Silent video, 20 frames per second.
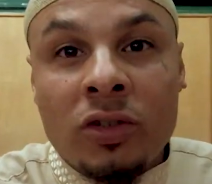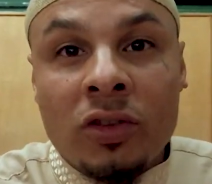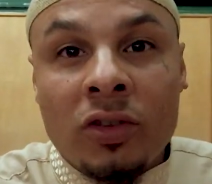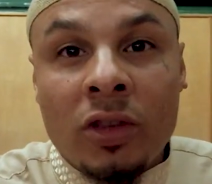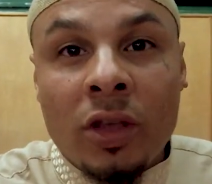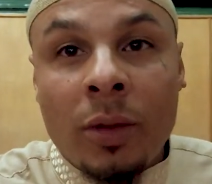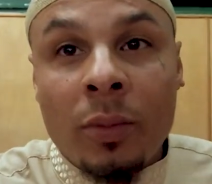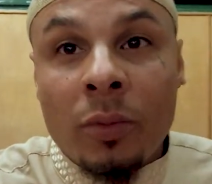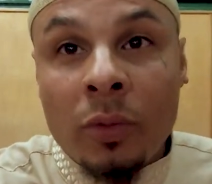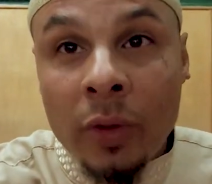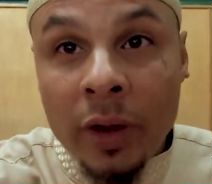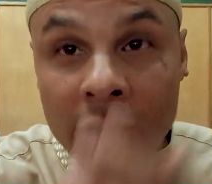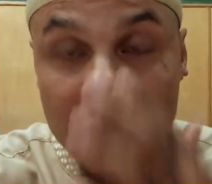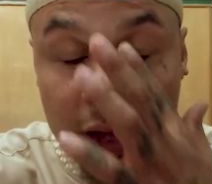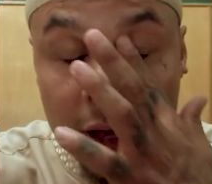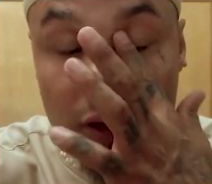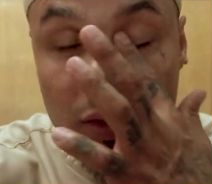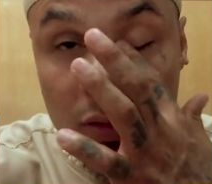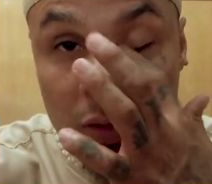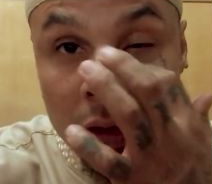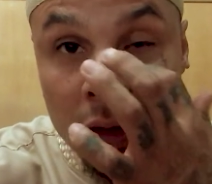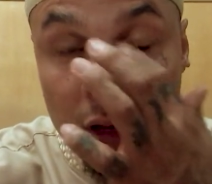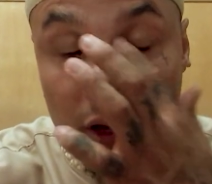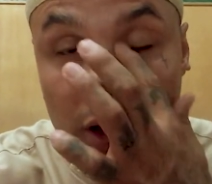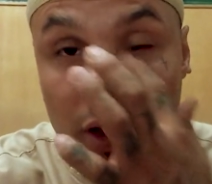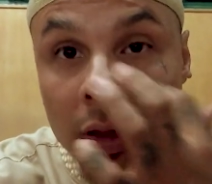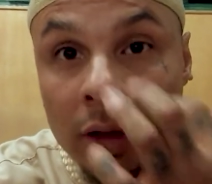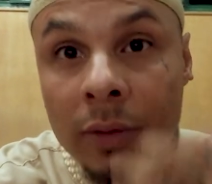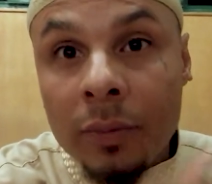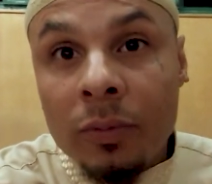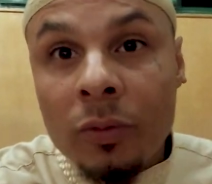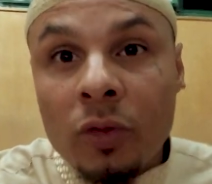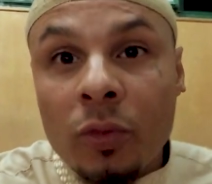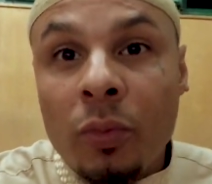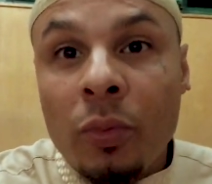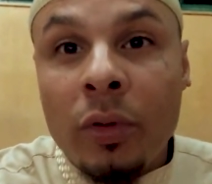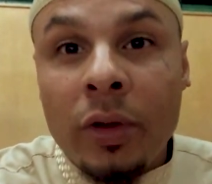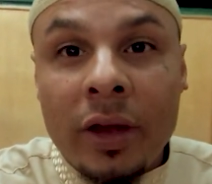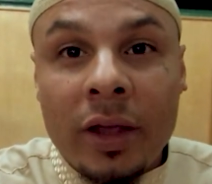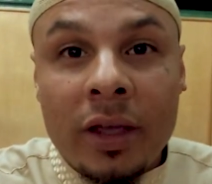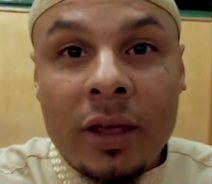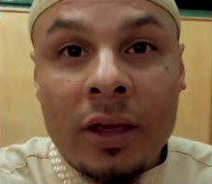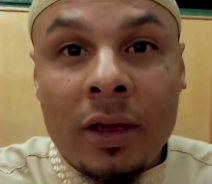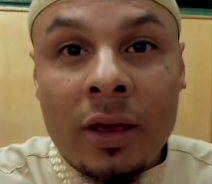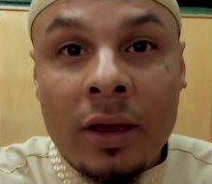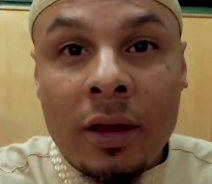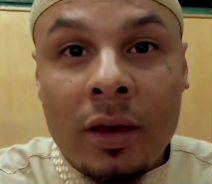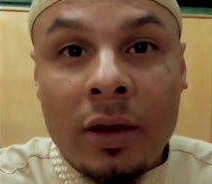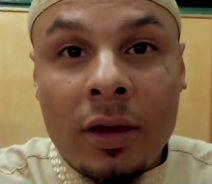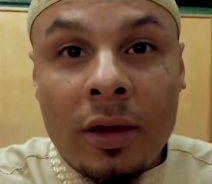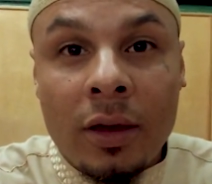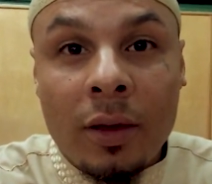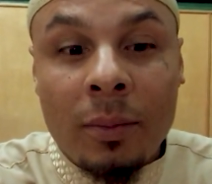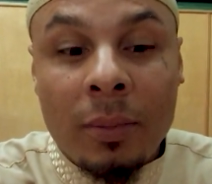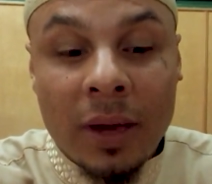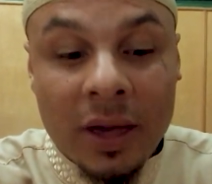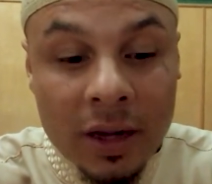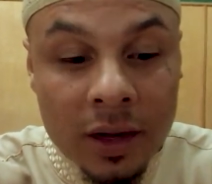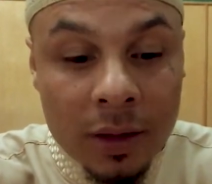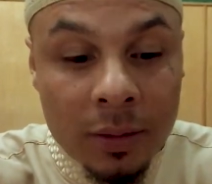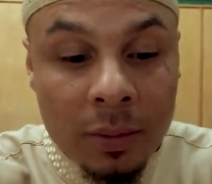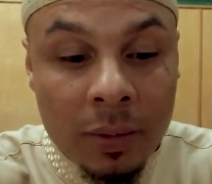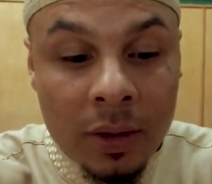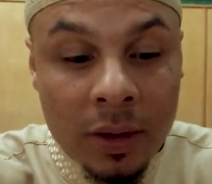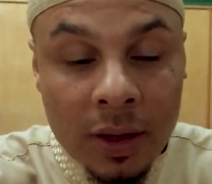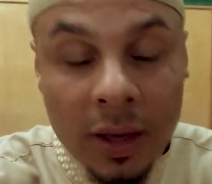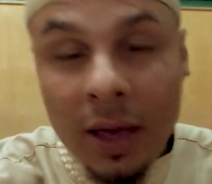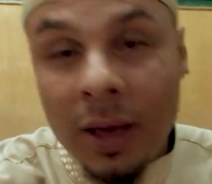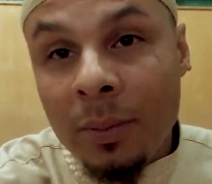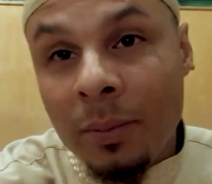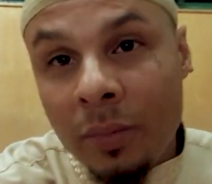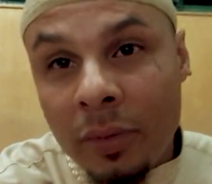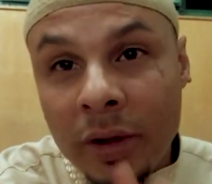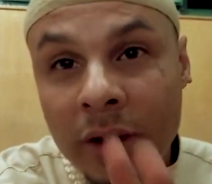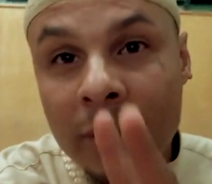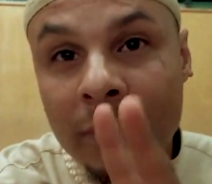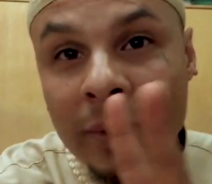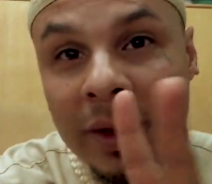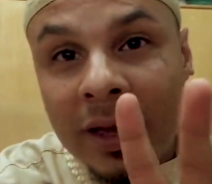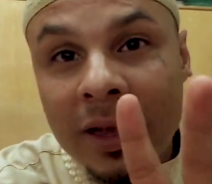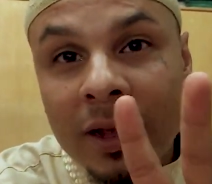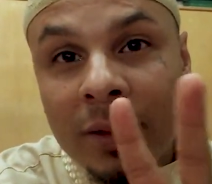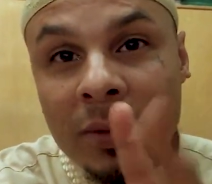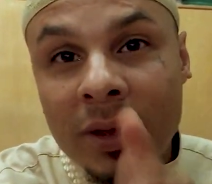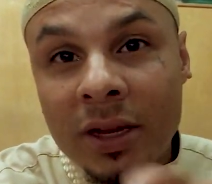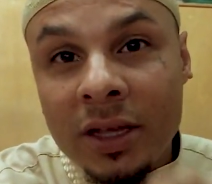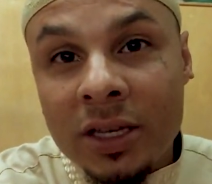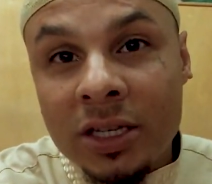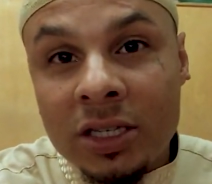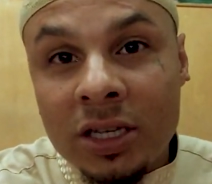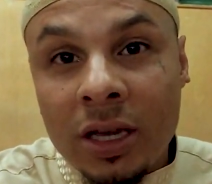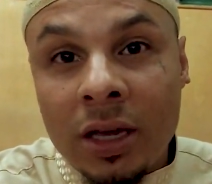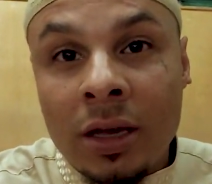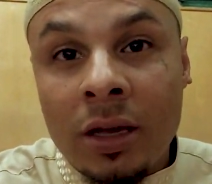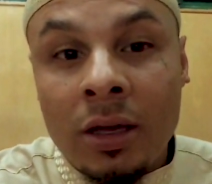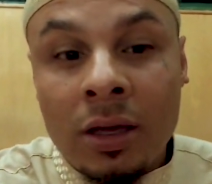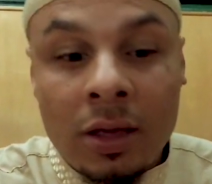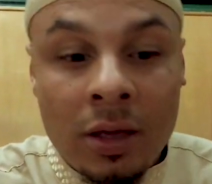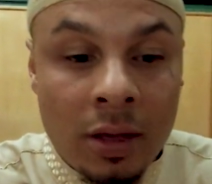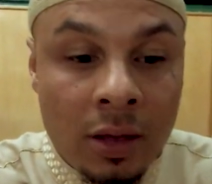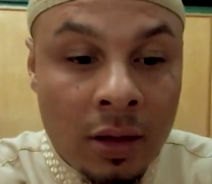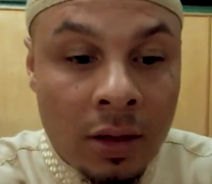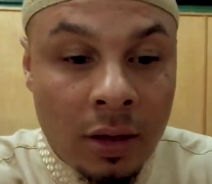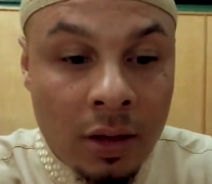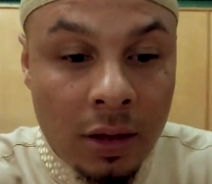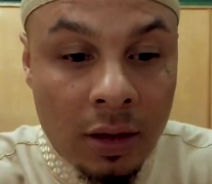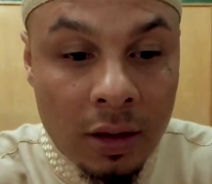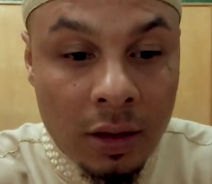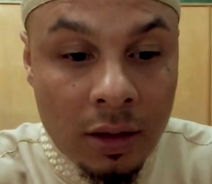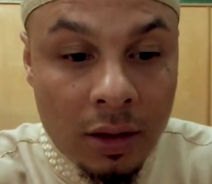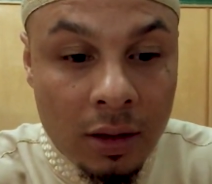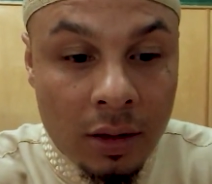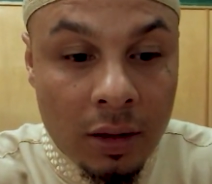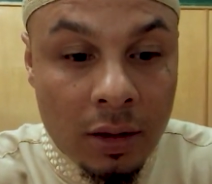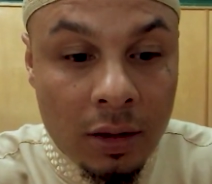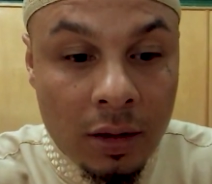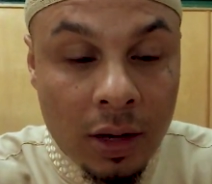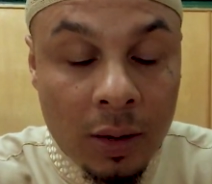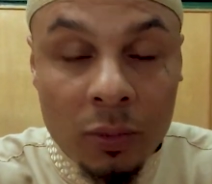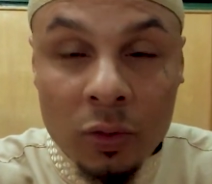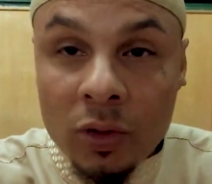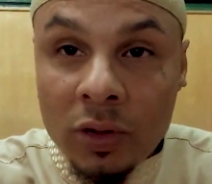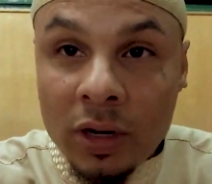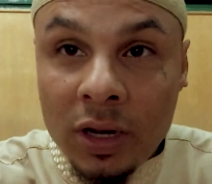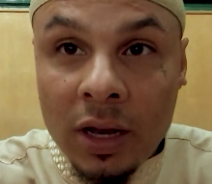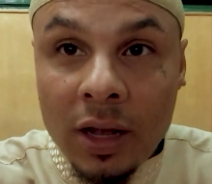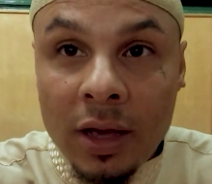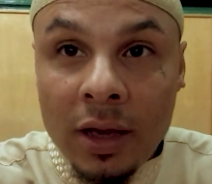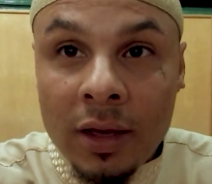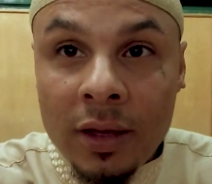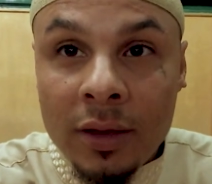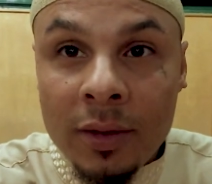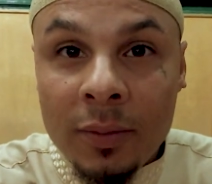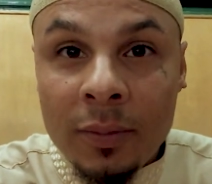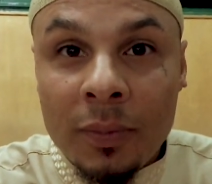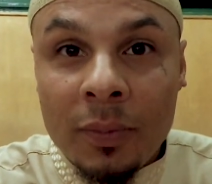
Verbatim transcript: Just stop right now um, to pray uh, Maghrib, I uh, pray Maghrib and Isha, uh, Alhamdulillah.